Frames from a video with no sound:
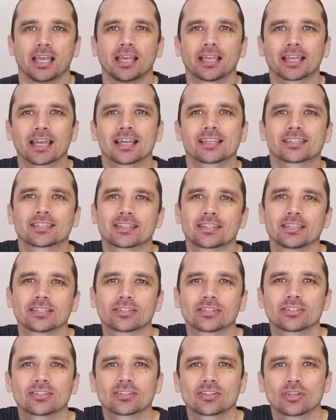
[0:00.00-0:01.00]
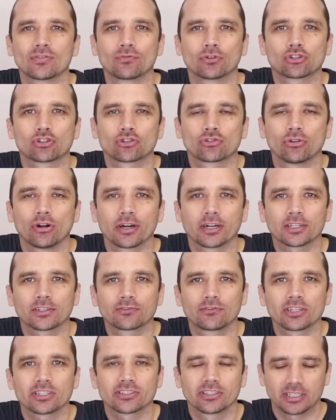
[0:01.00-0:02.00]
Hey guys, this is Steve with
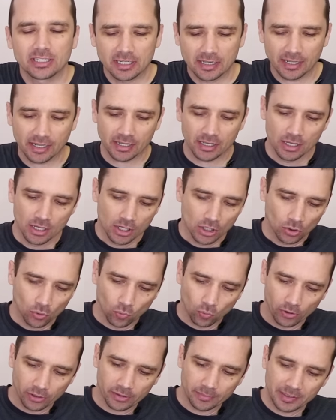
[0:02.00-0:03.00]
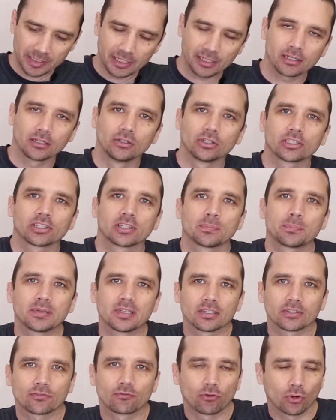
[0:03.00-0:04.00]
Tronics Fix and today we're going to be taking a look at the
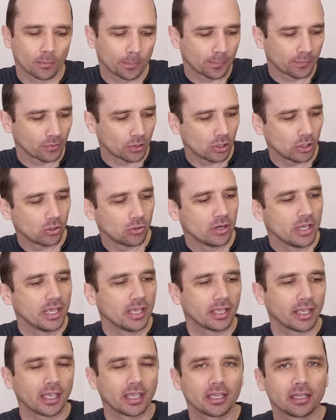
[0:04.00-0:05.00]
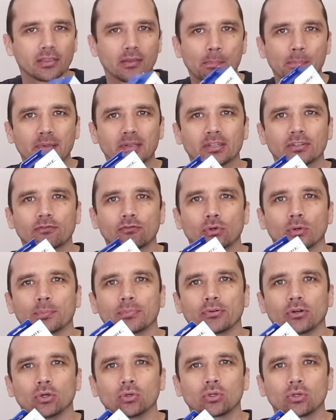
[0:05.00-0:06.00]
PS4 Pro and the PS4
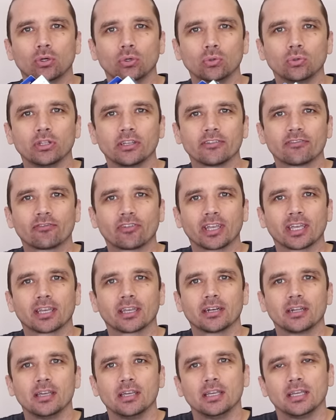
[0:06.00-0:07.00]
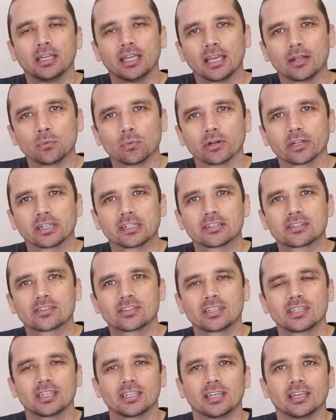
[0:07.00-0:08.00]
Pro cooling fan and we're going to
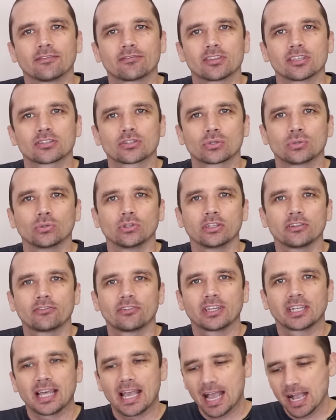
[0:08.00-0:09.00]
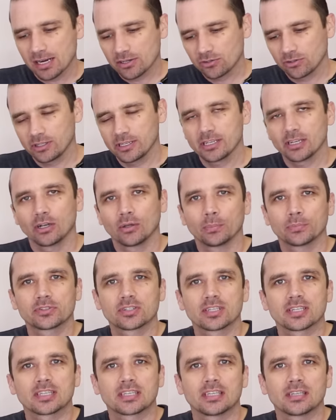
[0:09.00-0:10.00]
see if this cooling fan actually
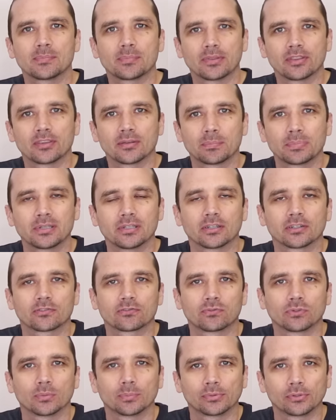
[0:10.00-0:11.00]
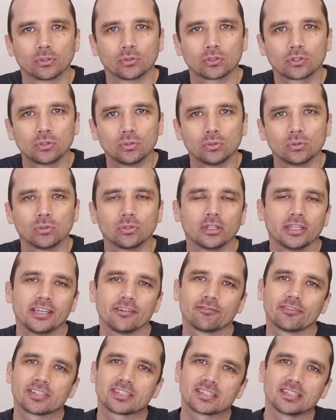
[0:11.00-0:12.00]
helps to keep the PS4 Pro cool,
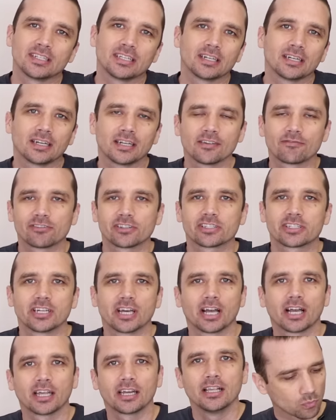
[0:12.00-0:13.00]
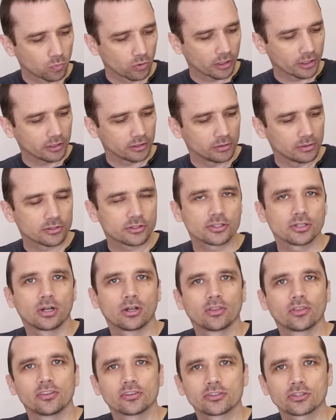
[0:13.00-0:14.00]
if it's needed, if it's not. We're going to
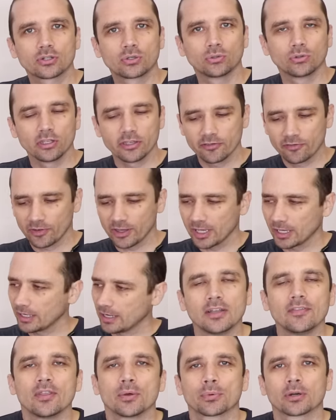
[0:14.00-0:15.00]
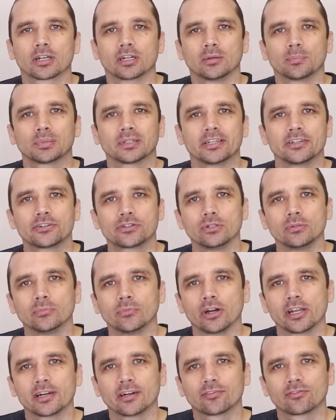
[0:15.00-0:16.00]
install this cooling fan and then we're going to play
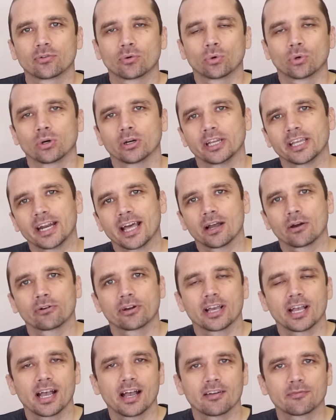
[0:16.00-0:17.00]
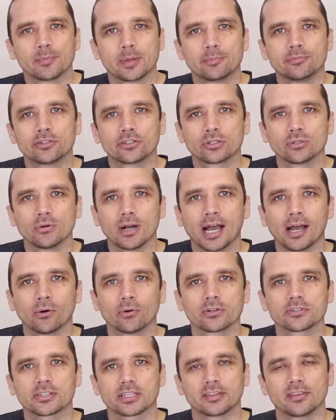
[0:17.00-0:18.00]
Tomb Raider for an hour and a half, maybe two
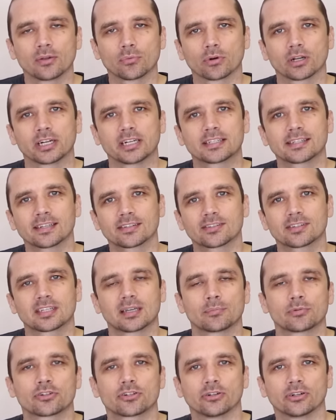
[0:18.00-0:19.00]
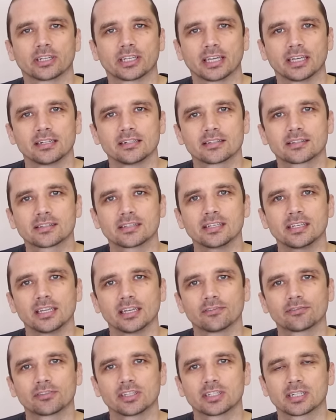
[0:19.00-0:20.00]
hours, and then we're going to test the temperature again to
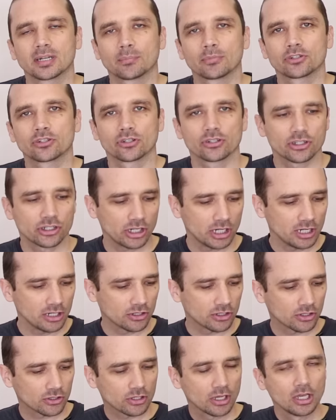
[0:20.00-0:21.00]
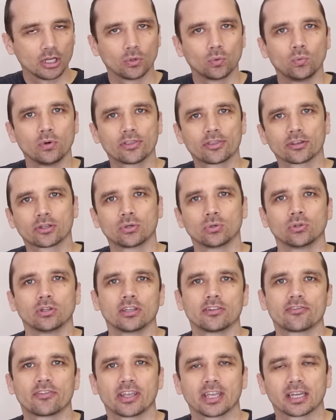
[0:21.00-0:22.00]
see if the temperature changes with the
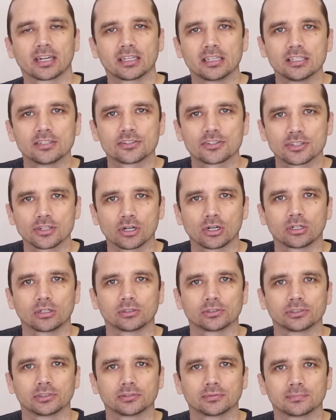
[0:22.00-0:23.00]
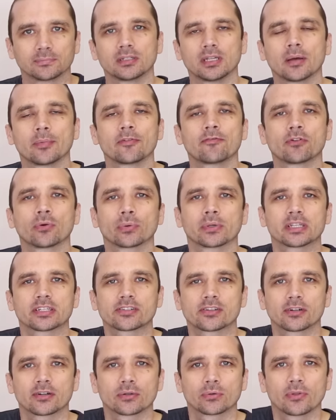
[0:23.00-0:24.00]
cooling fan installed. Now, before we
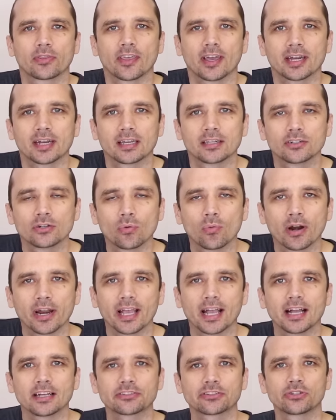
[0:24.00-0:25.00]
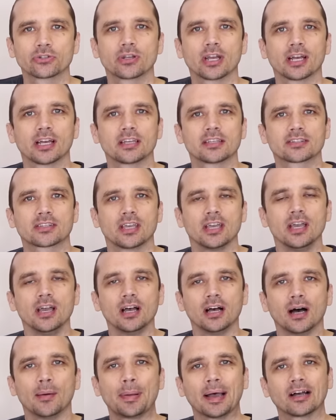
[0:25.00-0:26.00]
get started with that, I do want to ask you guys
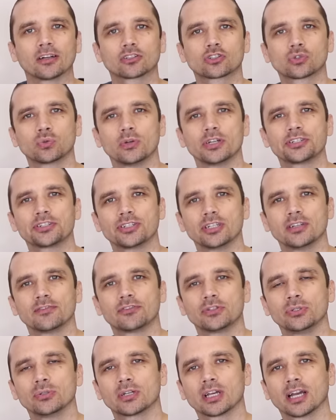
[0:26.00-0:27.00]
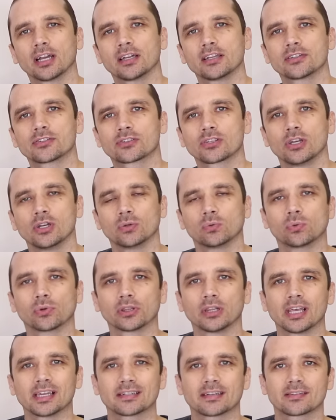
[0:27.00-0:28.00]
about Twitch. If you guys
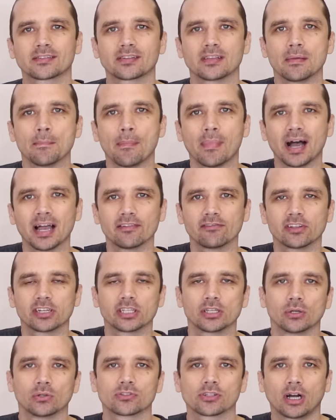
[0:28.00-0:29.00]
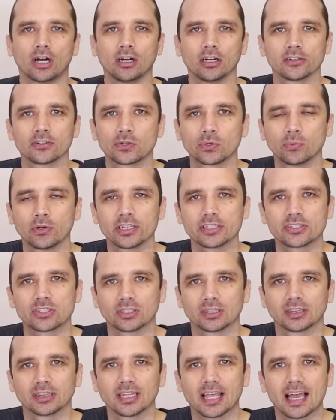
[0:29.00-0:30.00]
would like to see my videos on
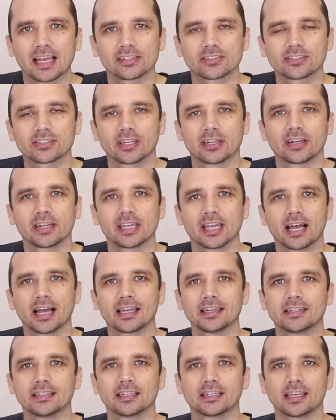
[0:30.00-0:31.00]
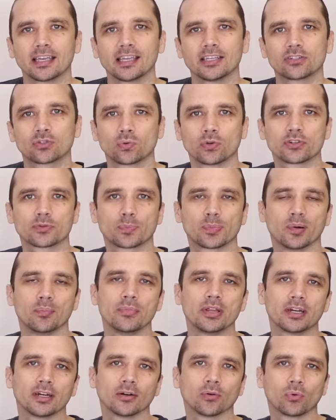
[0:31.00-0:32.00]
Twitch, last Sunday I did a Twitch
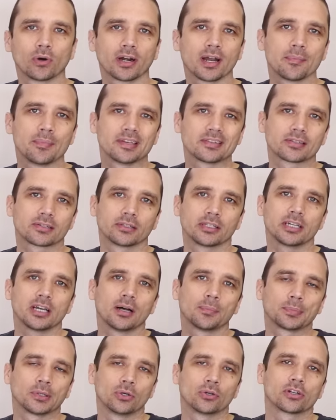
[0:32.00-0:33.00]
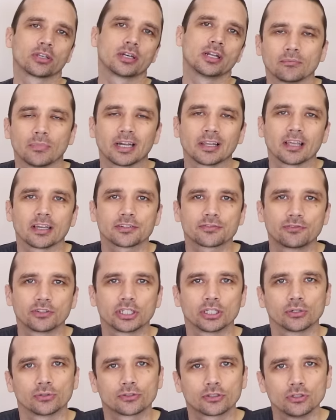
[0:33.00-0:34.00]
premiere where I basically uploaded my last
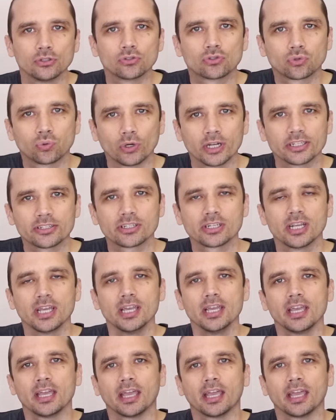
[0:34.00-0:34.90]
video to Twitch.